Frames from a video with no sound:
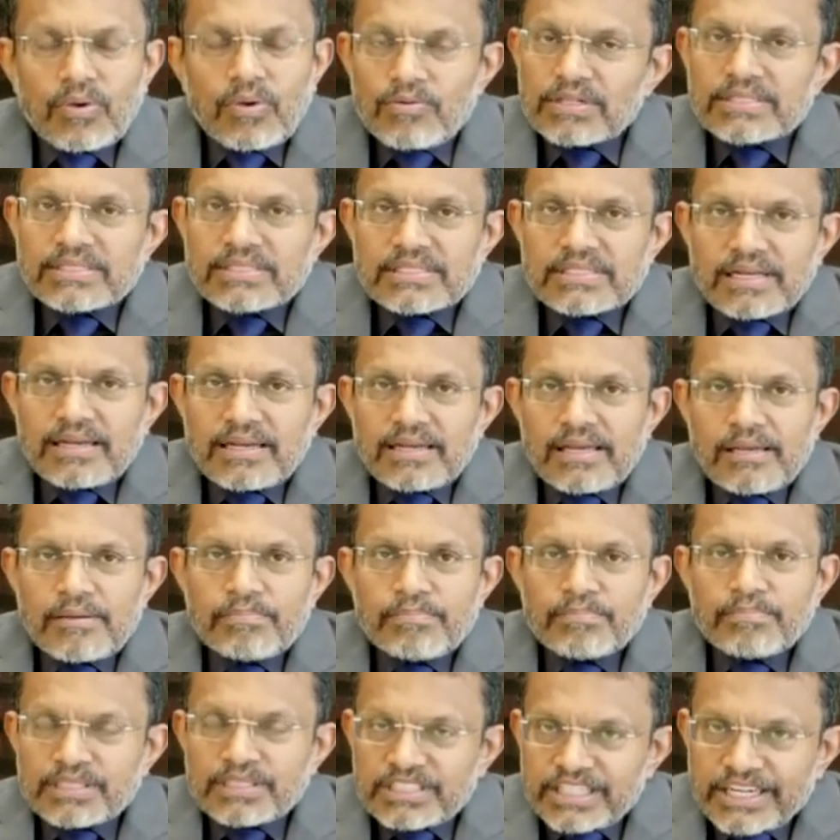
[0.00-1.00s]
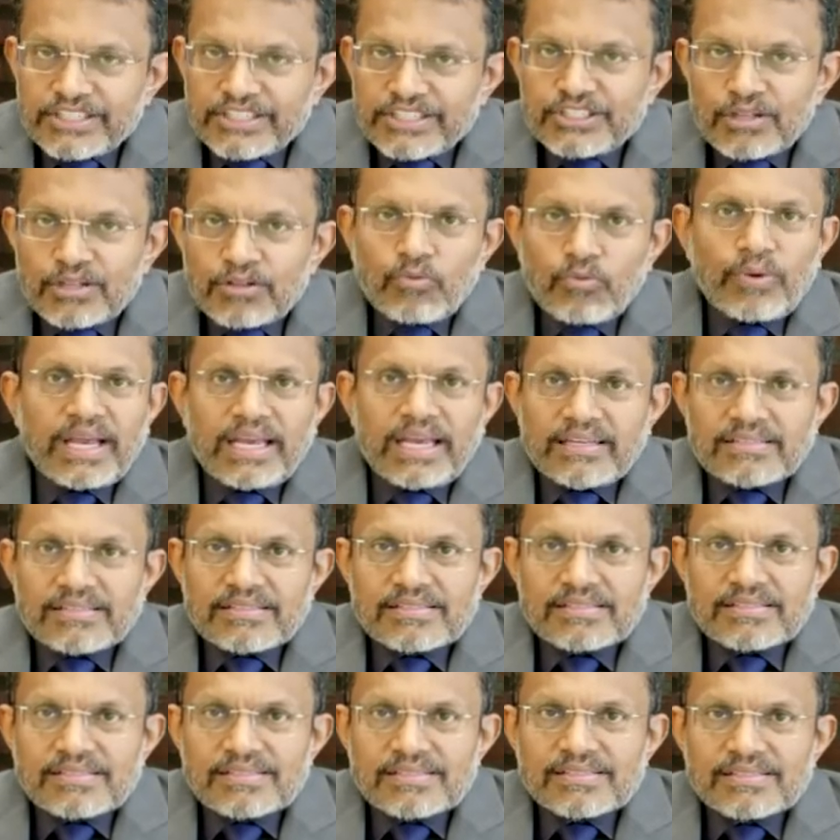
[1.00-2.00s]
We will study potential
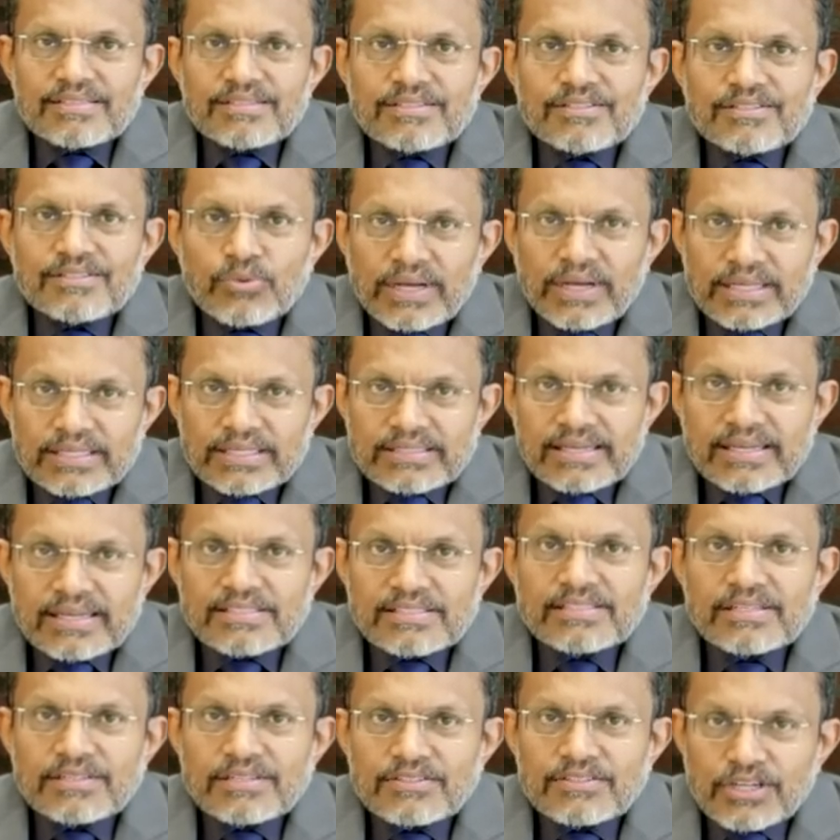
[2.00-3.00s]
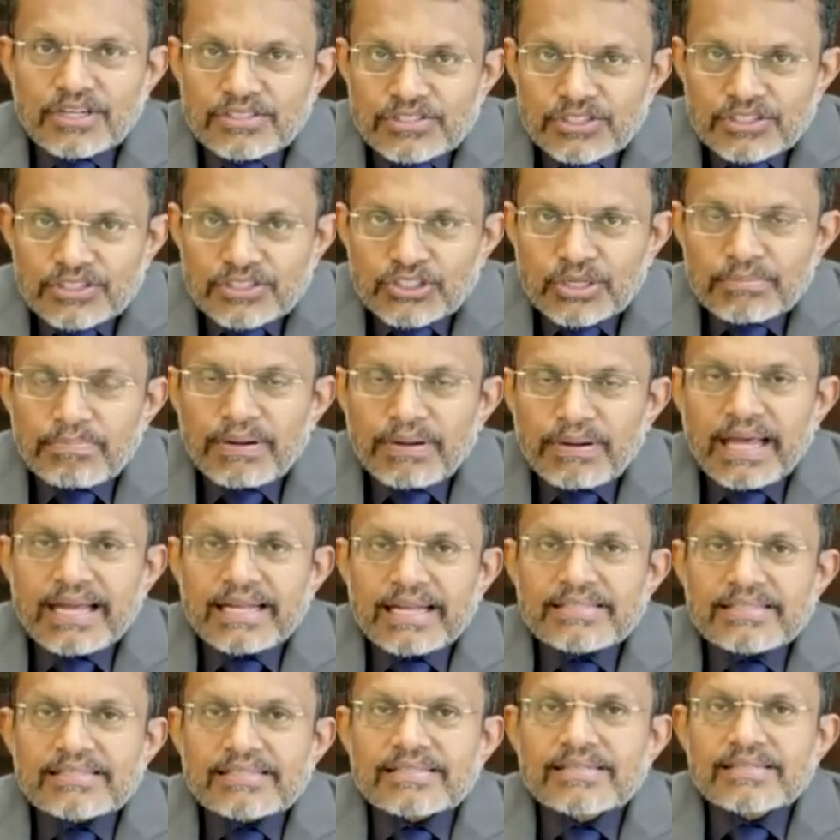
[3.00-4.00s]
ways to assess transition
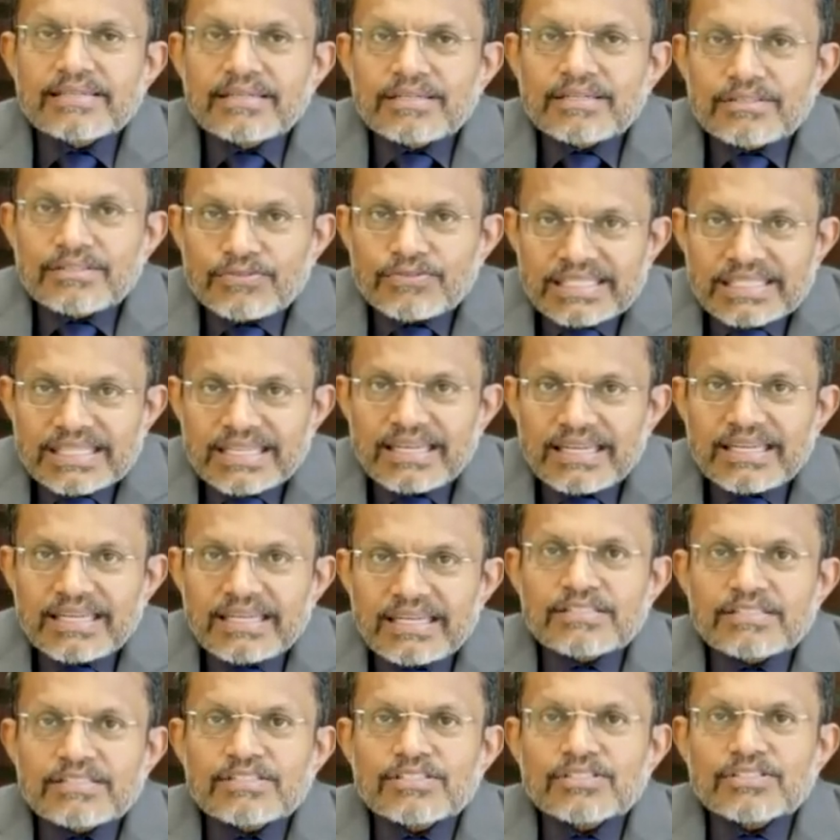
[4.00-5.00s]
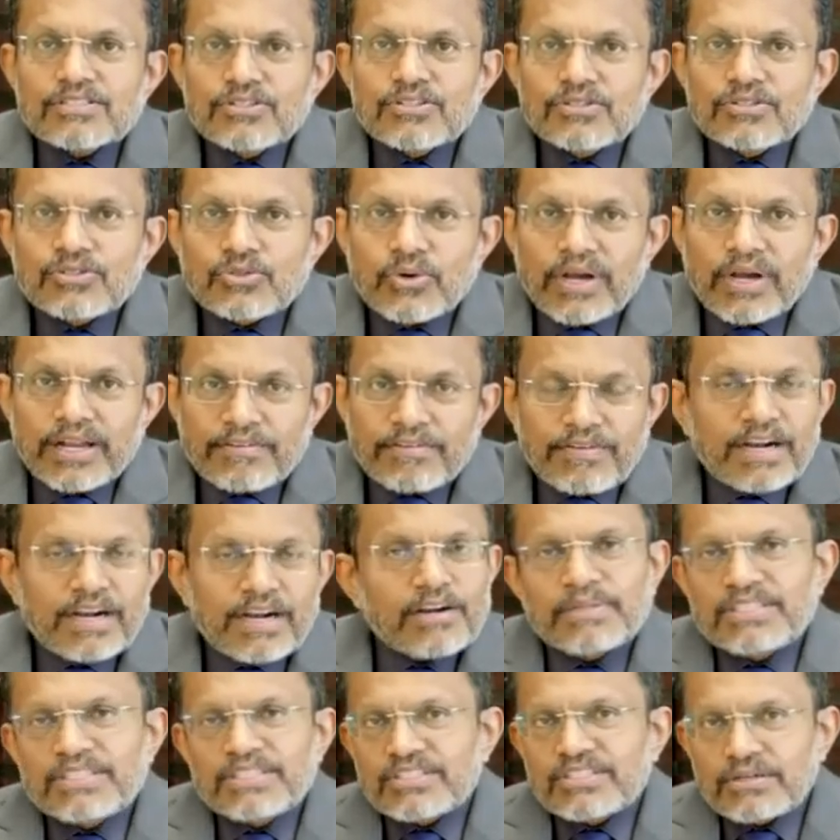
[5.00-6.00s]
plans, resilience to
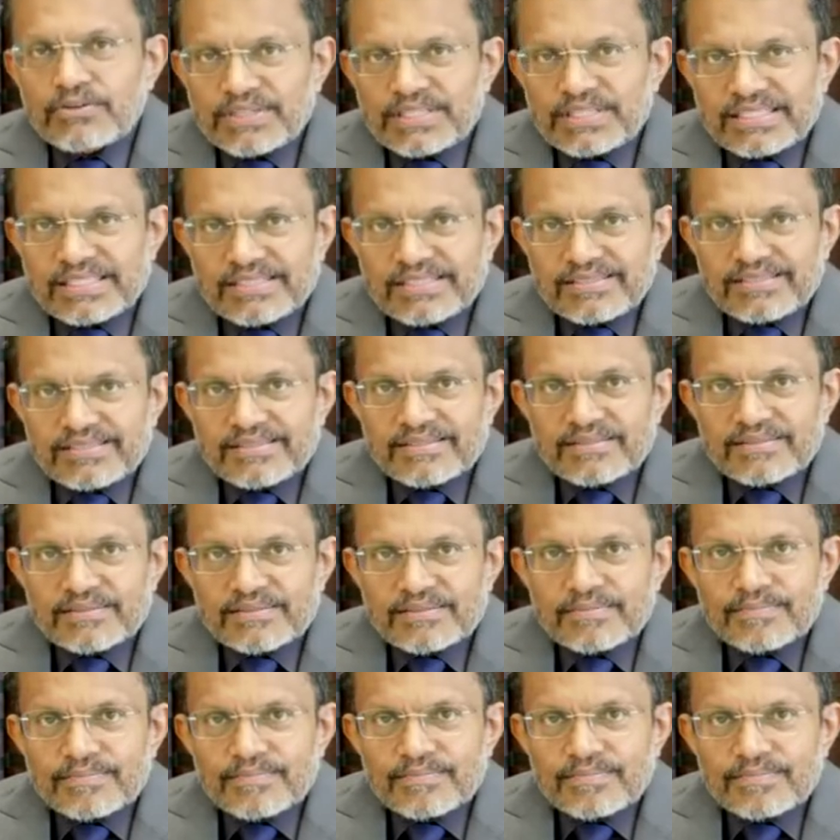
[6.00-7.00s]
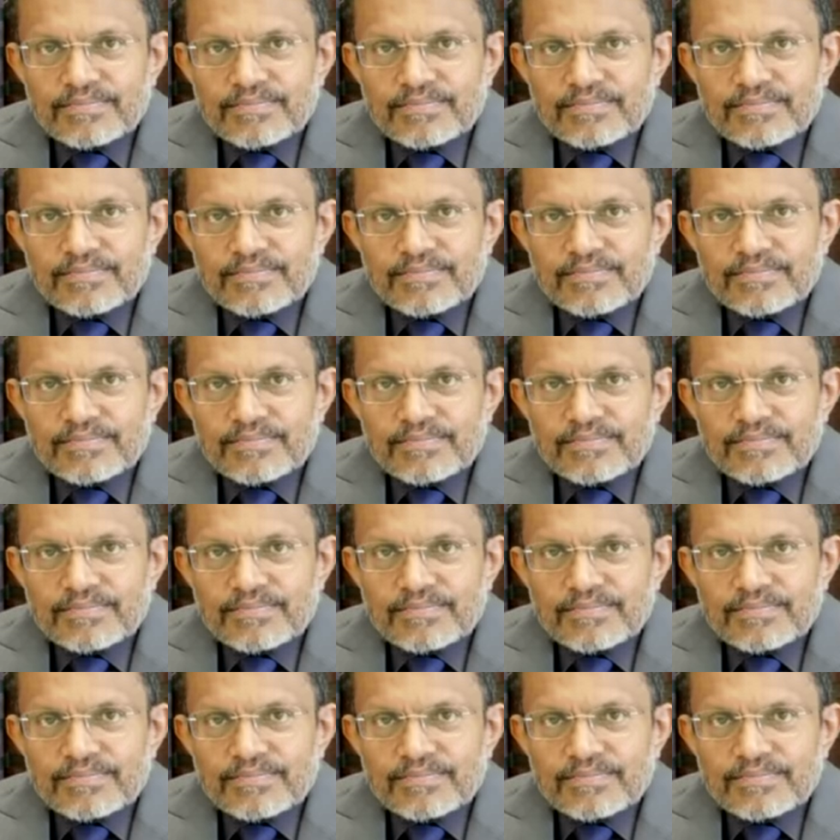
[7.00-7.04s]
environmental risks.